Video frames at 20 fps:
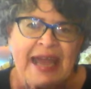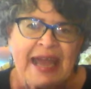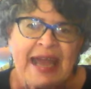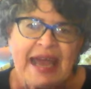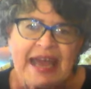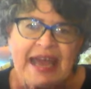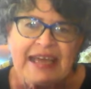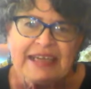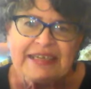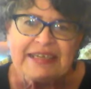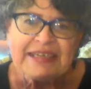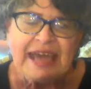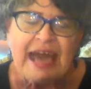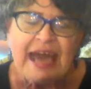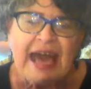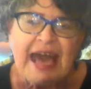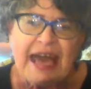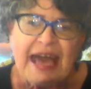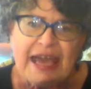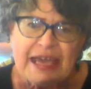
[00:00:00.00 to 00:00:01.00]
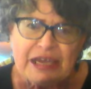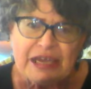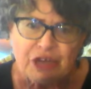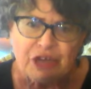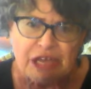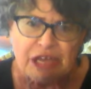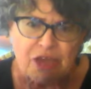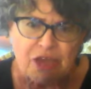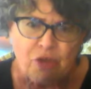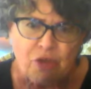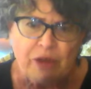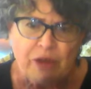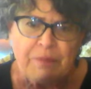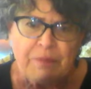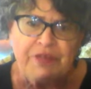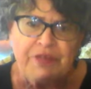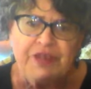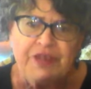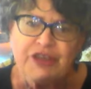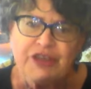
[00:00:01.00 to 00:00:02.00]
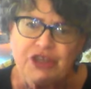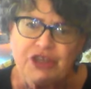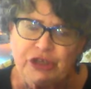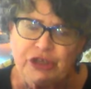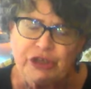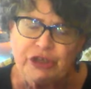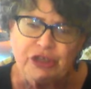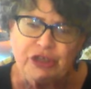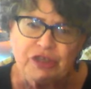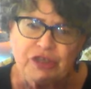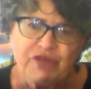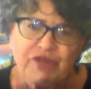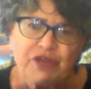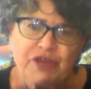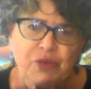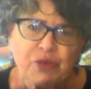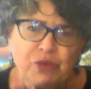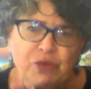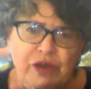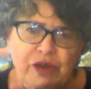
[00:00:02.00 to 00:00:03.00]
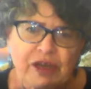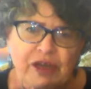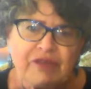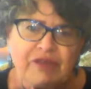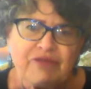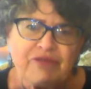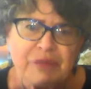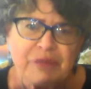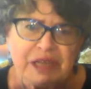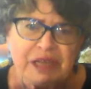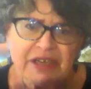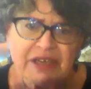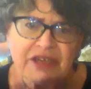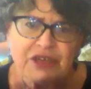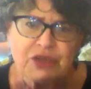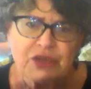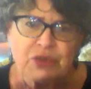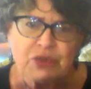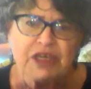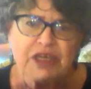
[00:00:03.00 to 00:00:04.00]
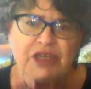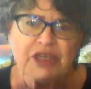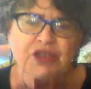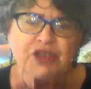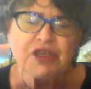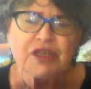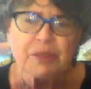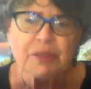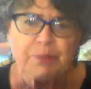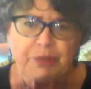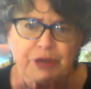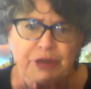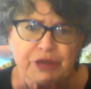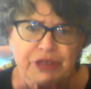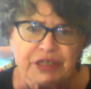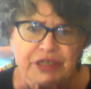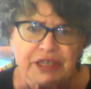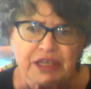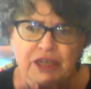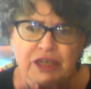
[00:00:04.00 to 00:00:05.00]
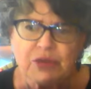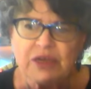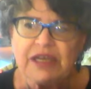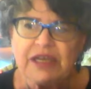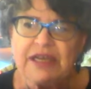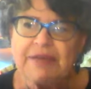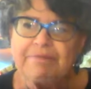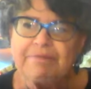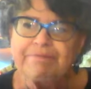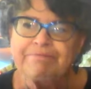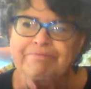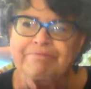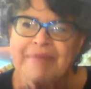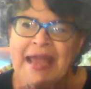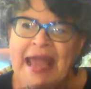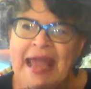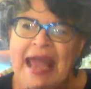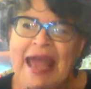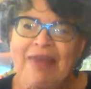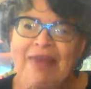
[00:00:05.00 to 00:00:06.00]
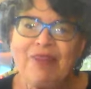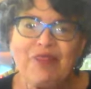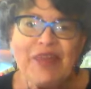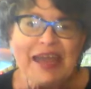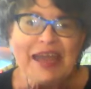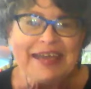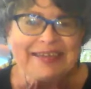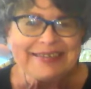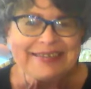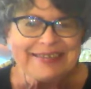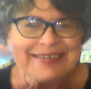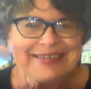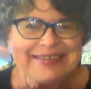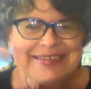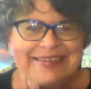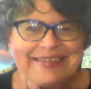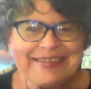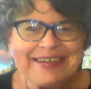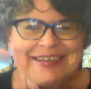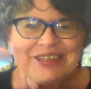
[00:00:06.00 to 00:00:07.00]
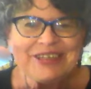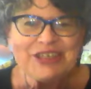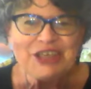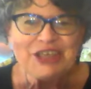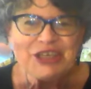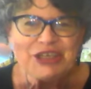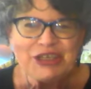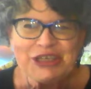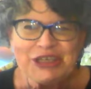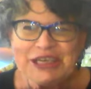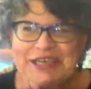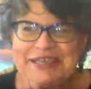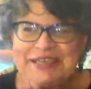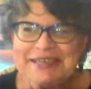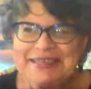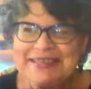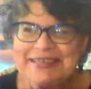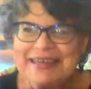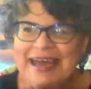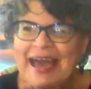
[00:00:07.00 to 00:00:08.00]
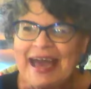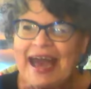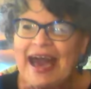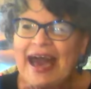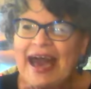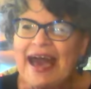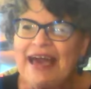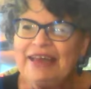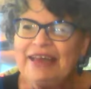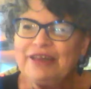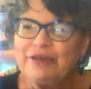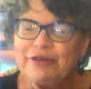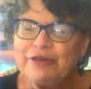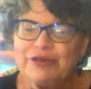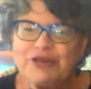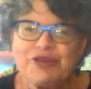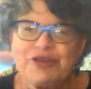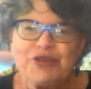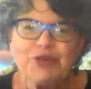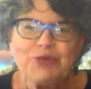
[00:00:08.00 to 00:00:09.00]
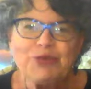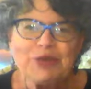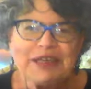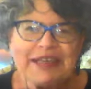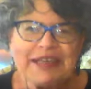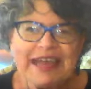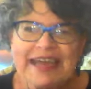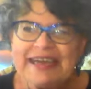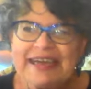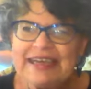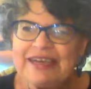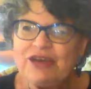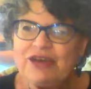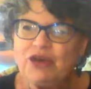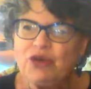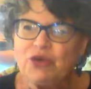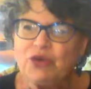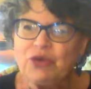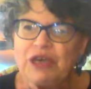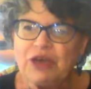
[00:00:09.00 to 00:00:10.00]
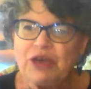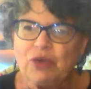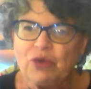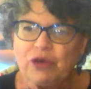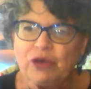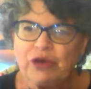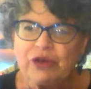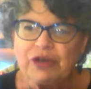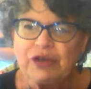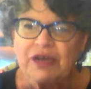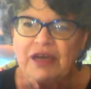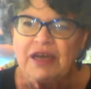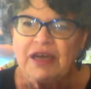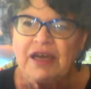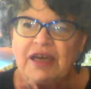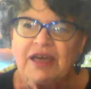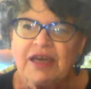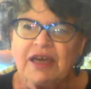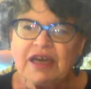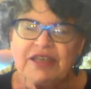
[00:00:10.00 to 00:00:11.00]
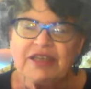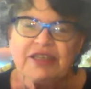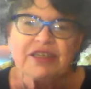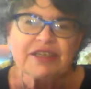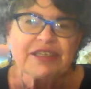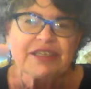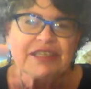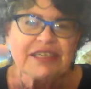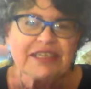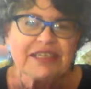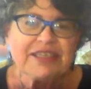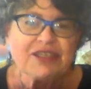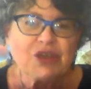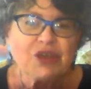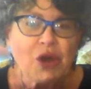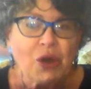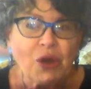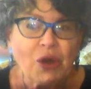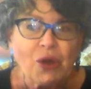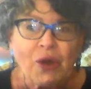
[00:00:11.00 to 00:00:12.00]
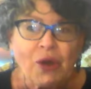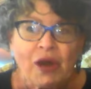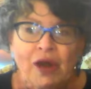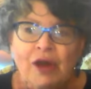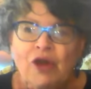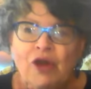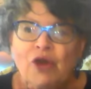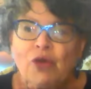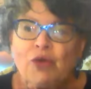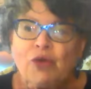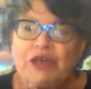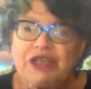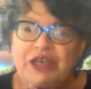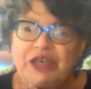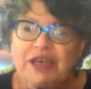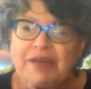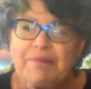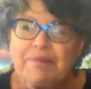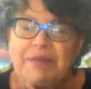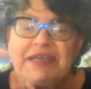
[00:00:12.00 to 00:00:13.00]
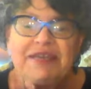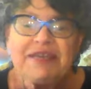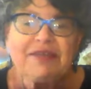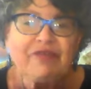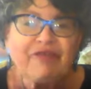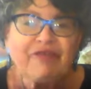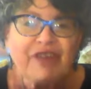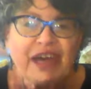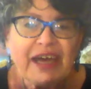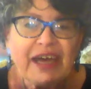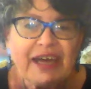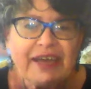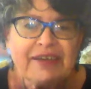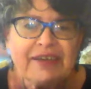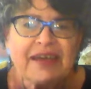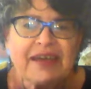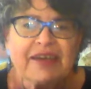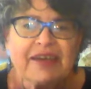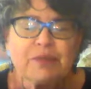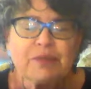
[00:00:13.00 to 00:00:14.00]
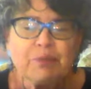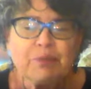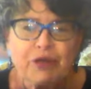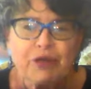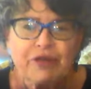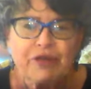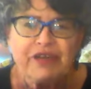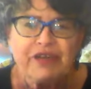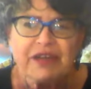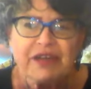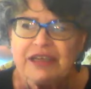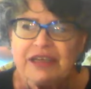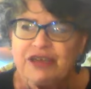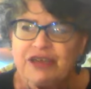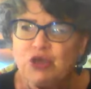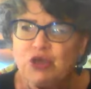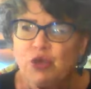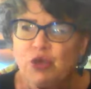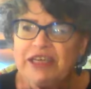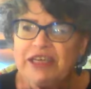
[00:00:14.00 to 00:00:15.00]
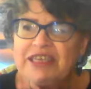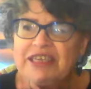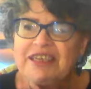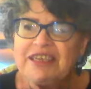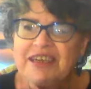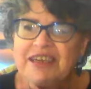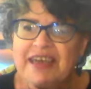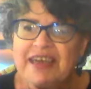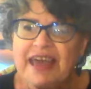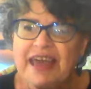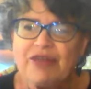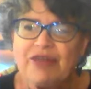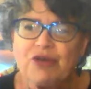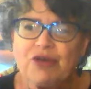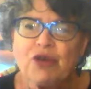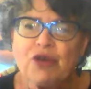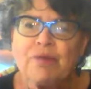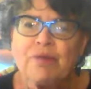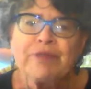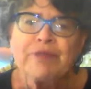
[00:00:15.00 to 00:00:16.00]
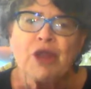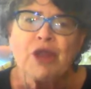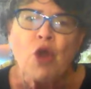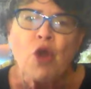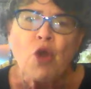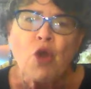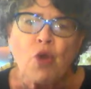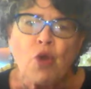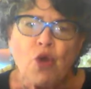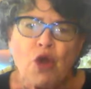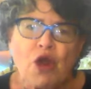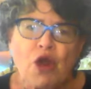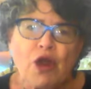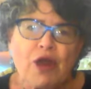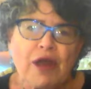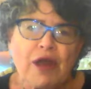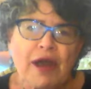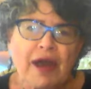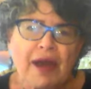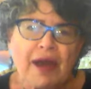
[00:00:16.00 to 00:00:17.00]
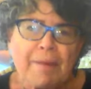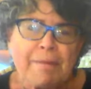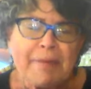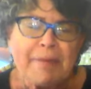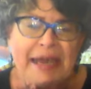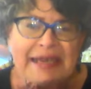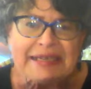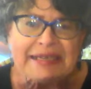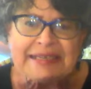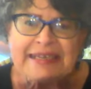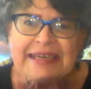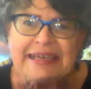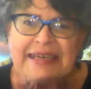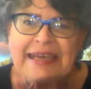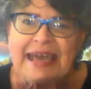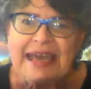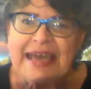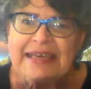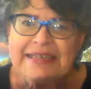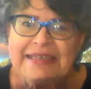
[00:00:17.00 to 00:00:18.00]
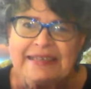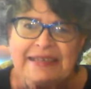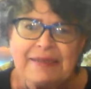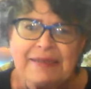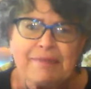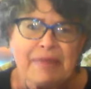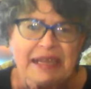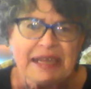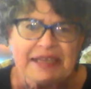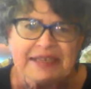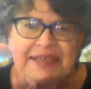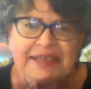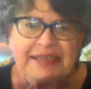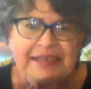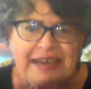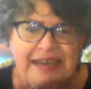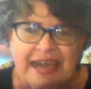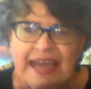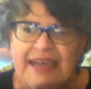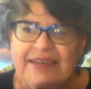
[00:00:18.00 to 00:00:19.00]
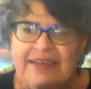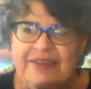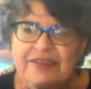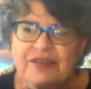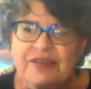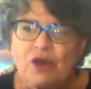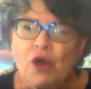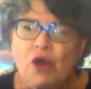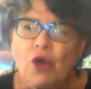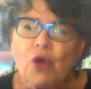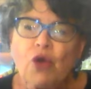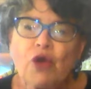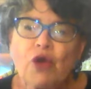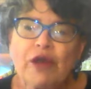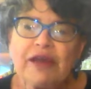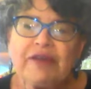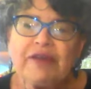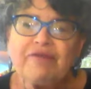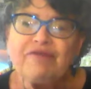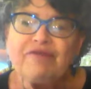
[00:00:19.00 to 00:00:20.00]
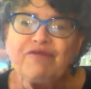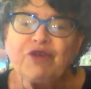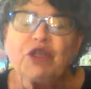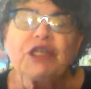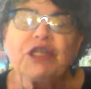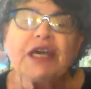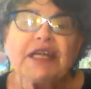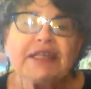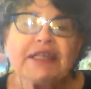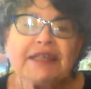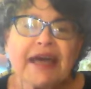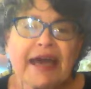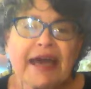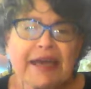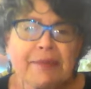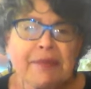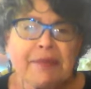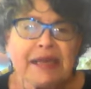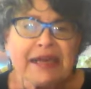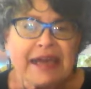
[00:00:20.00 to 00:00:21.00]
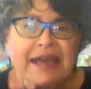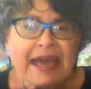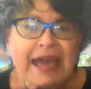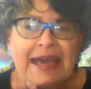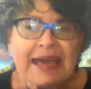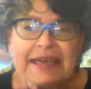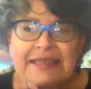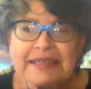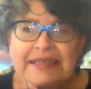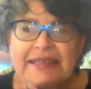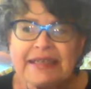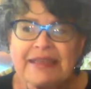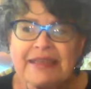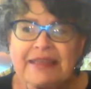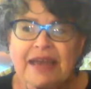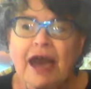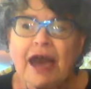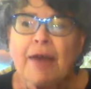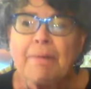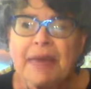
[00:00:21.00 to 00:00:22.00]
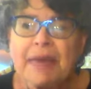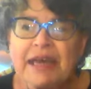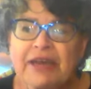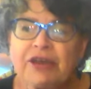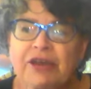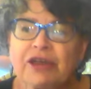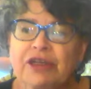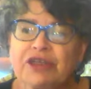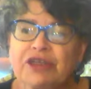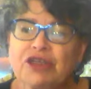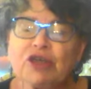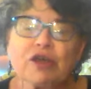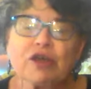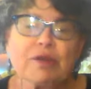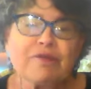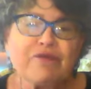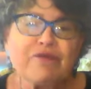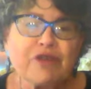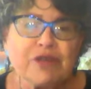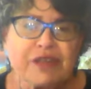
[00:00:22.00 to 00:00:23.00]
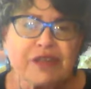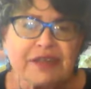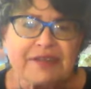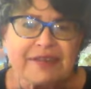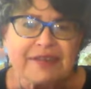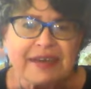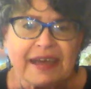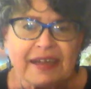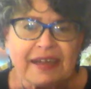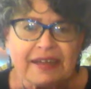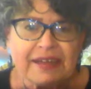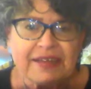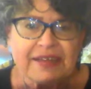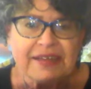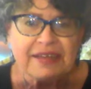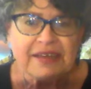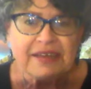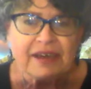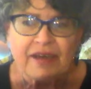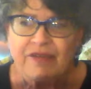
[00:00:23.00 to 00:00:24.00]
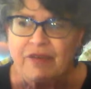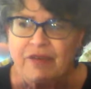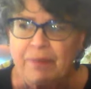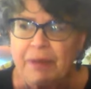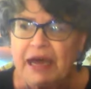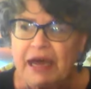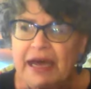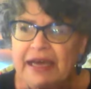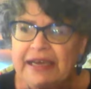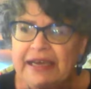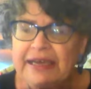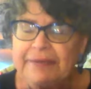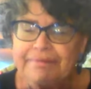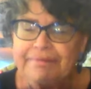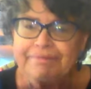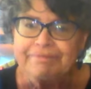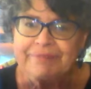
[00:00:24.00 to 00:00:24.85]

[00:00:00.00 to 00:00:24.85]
And I equip the church for the work of ministry to the persecuted. And thanks to Dutch sheets, I learned the related Greek word katartiso, which can be defined as perfectly joined together, or mending, as in mending nets, or in full alignment, as in a medical term for the skeleton of a body.